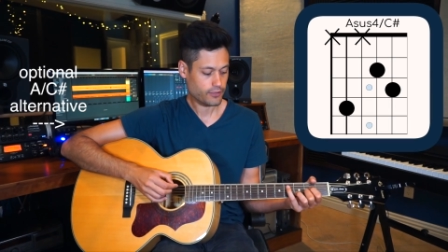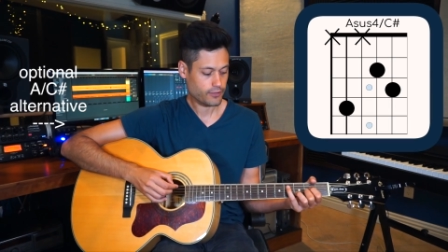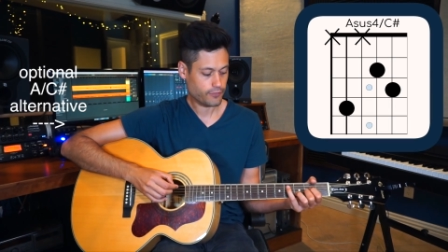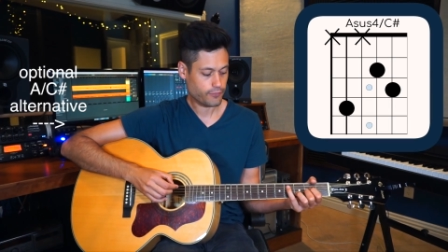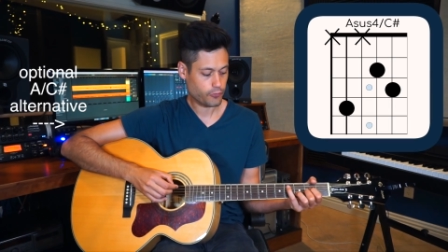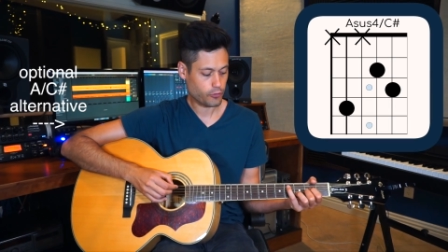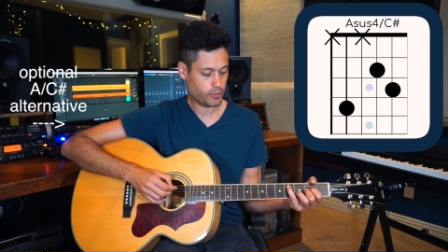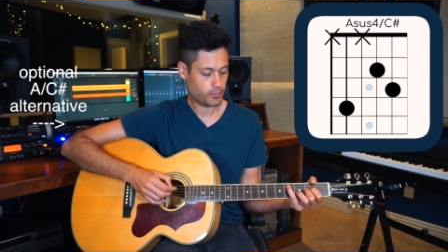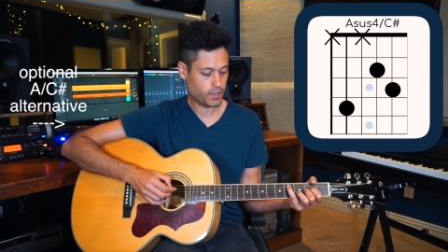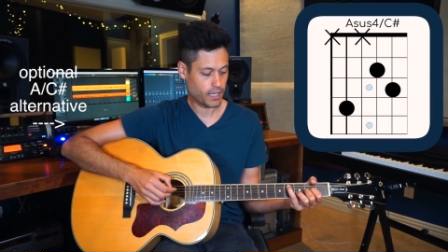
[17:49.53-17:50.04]

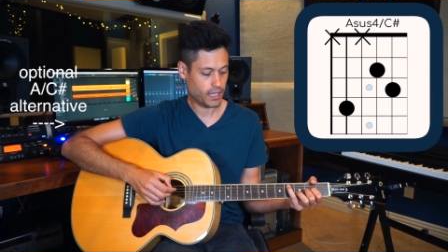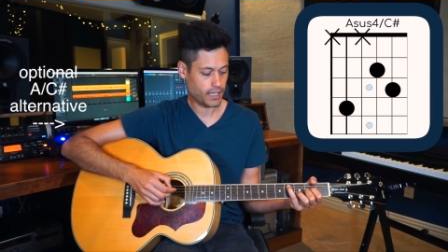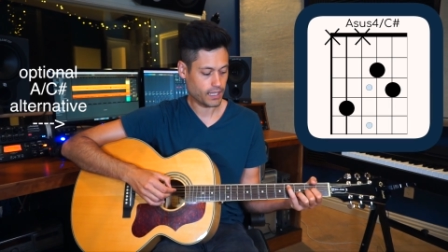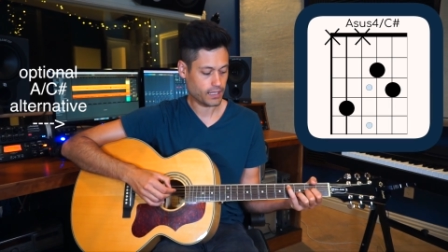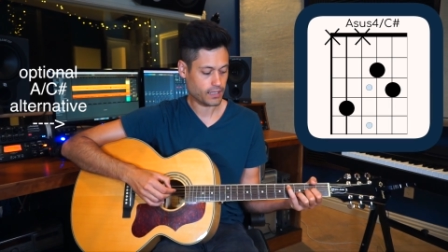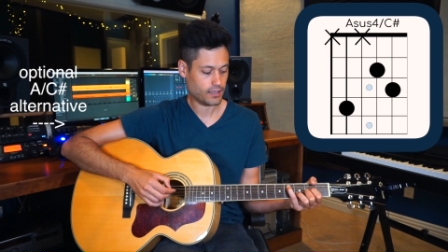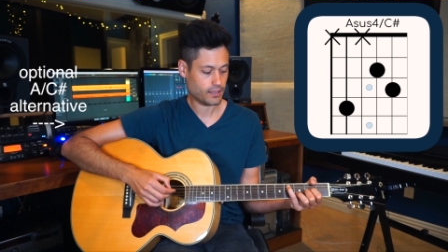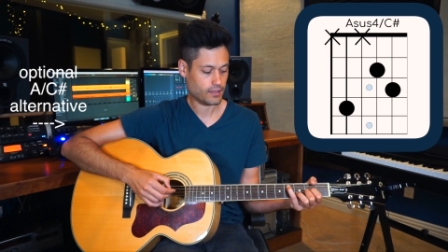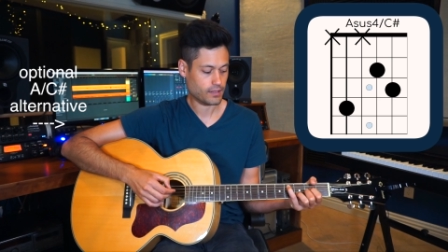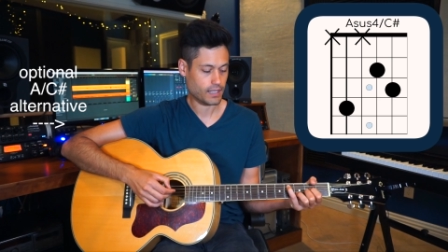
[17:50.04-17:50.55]
for
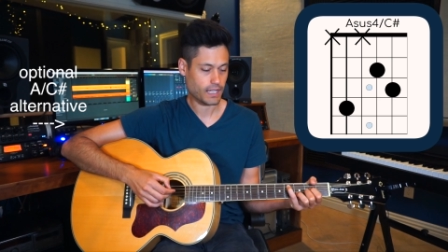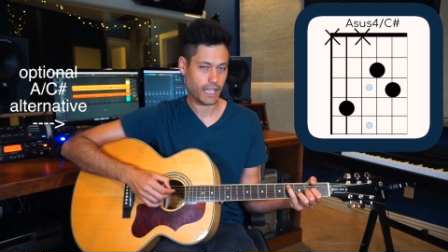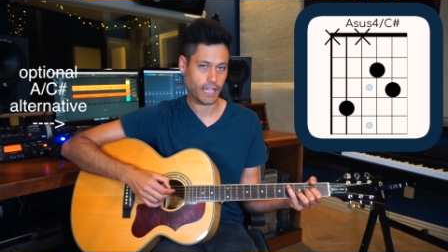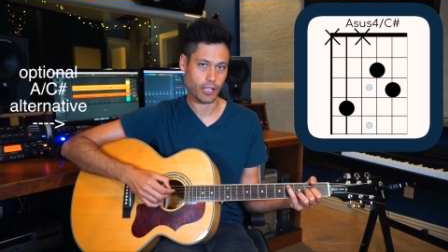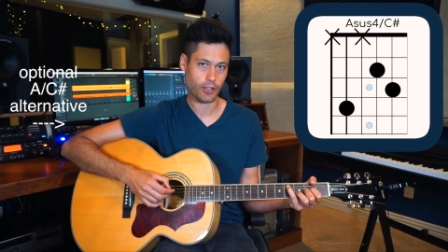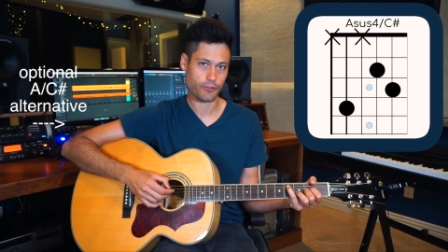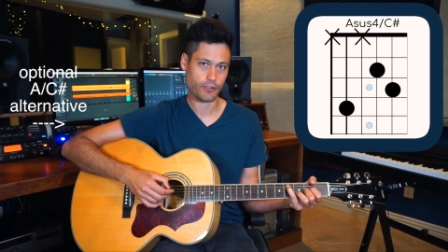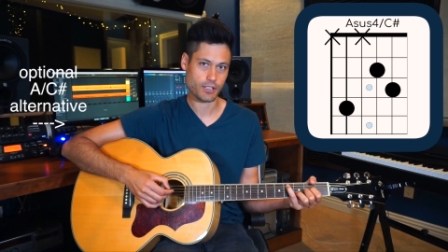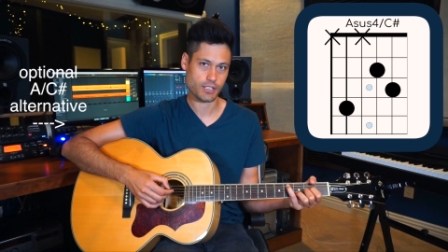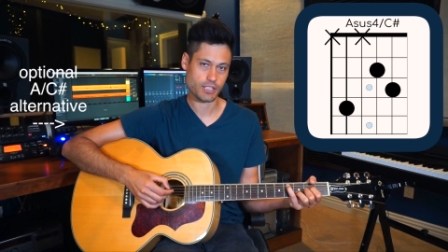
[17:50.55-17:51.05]
my A
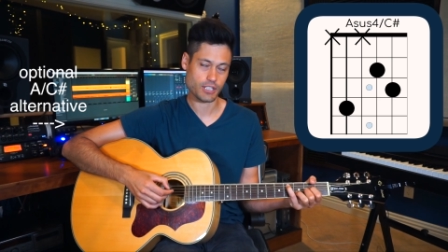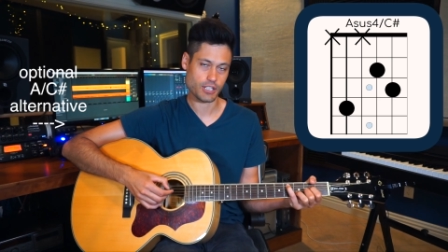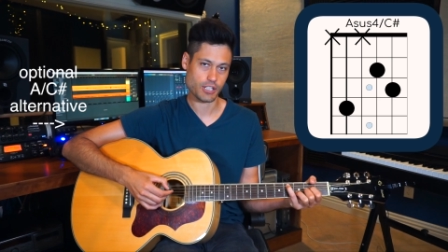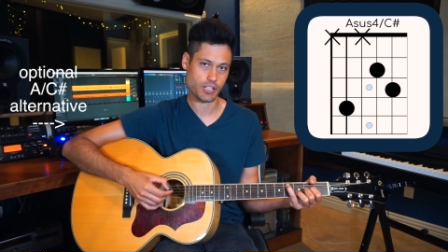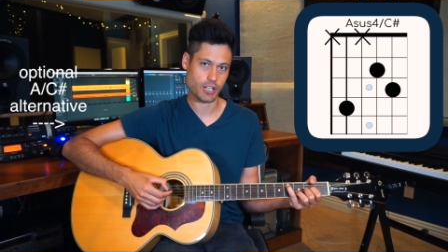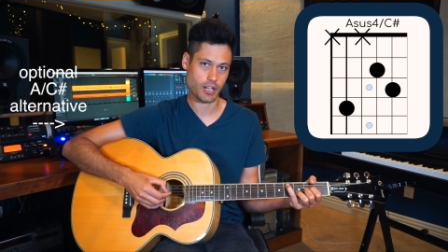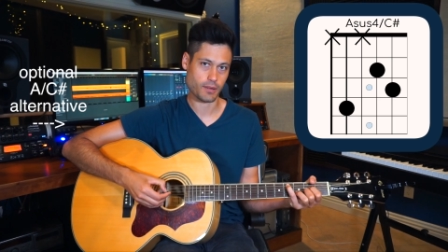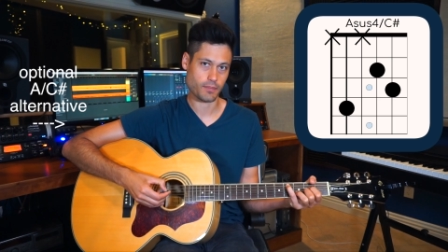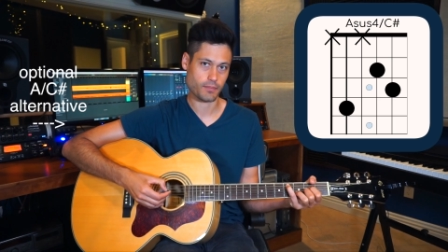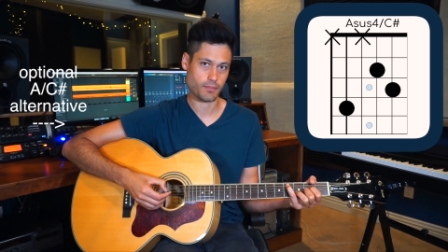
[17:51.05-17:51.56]
over C
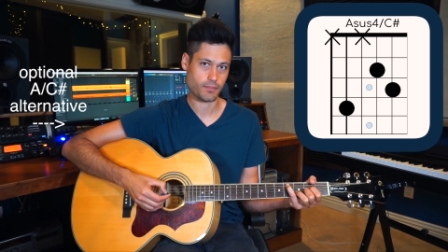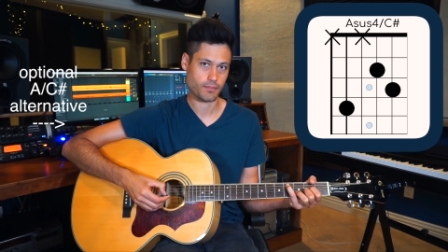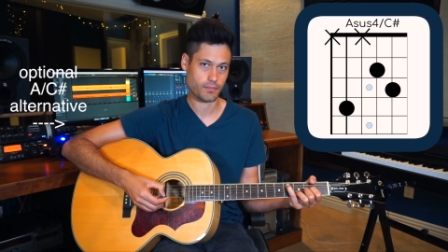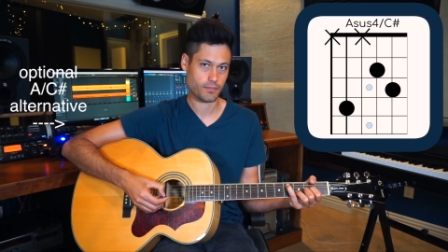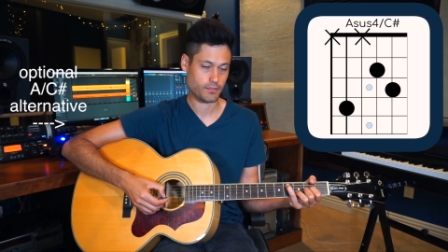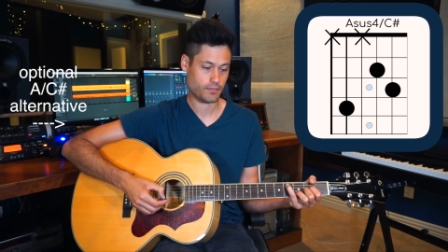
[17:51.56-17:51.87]
sharp.